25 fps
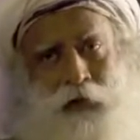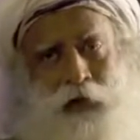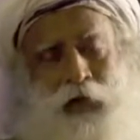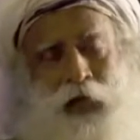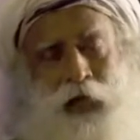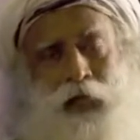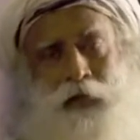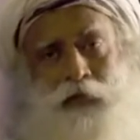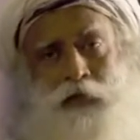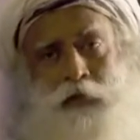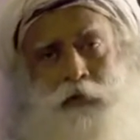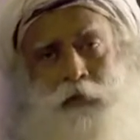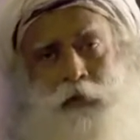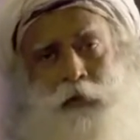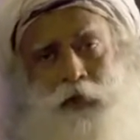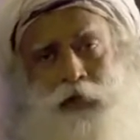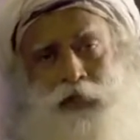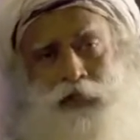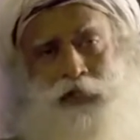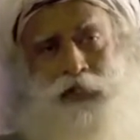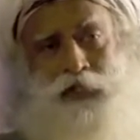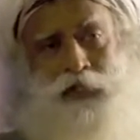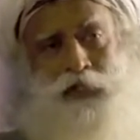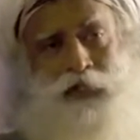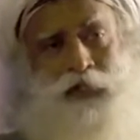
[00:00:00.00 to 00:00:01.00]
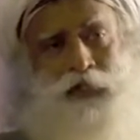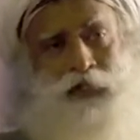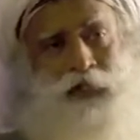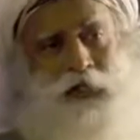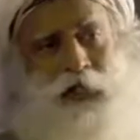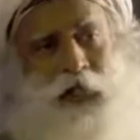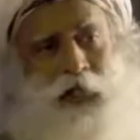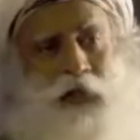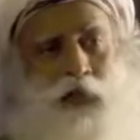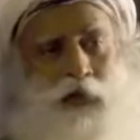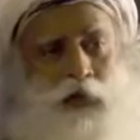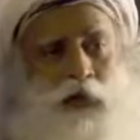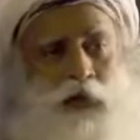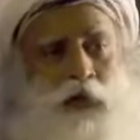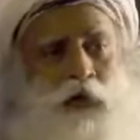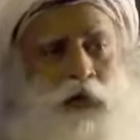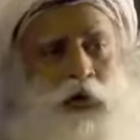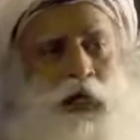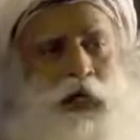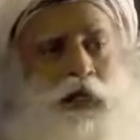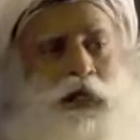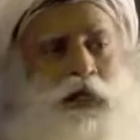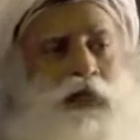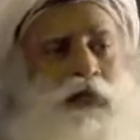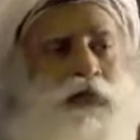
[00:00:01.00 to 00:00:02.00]
Anthropologists tried to
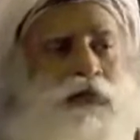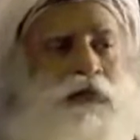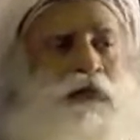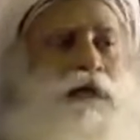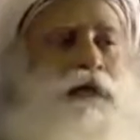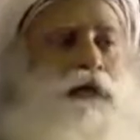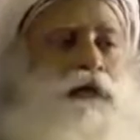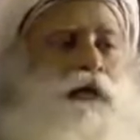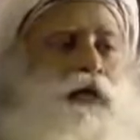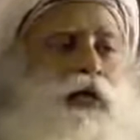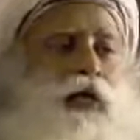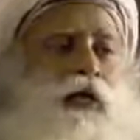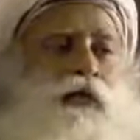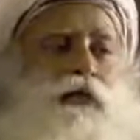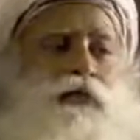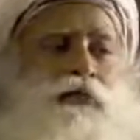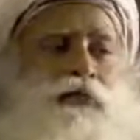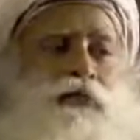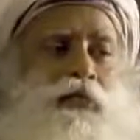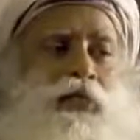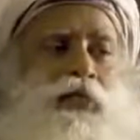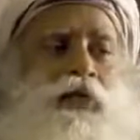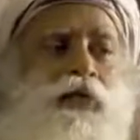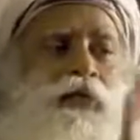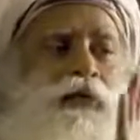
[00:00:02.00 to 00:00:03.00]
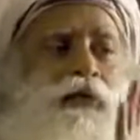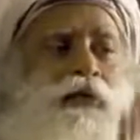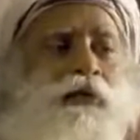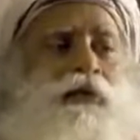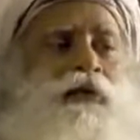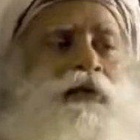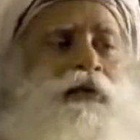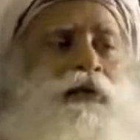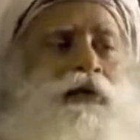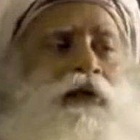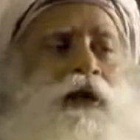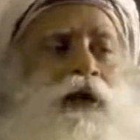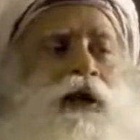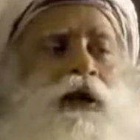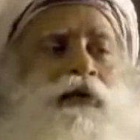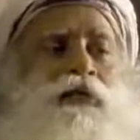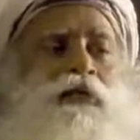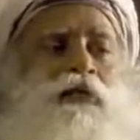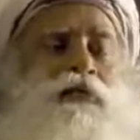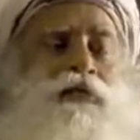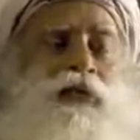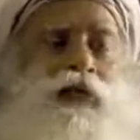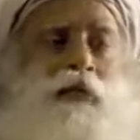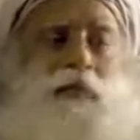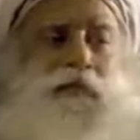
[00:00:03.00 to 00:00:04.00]
look at it and say,
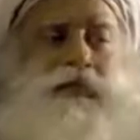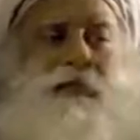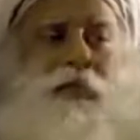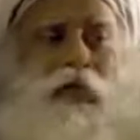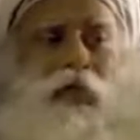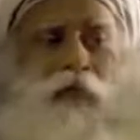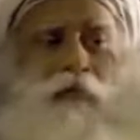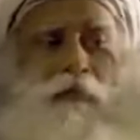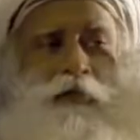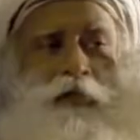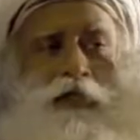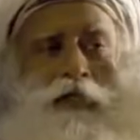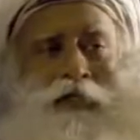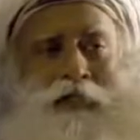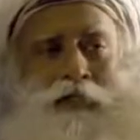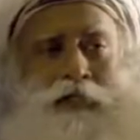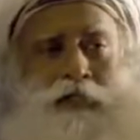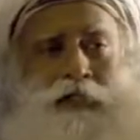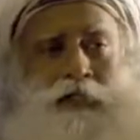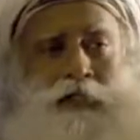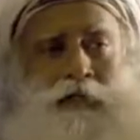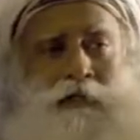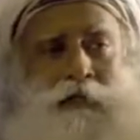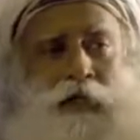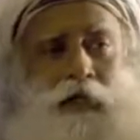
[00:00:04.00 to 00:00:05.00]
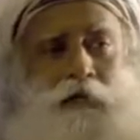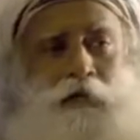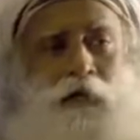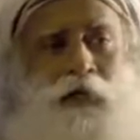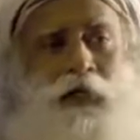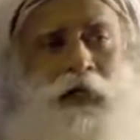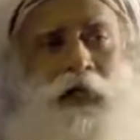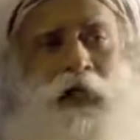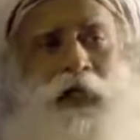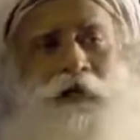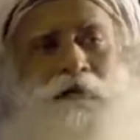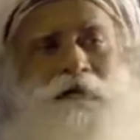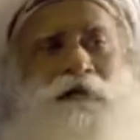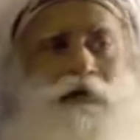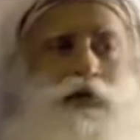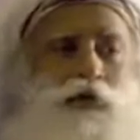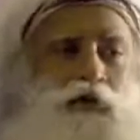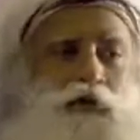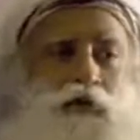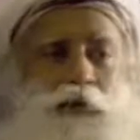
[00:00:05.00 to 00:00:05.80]
at some time in history, maybe every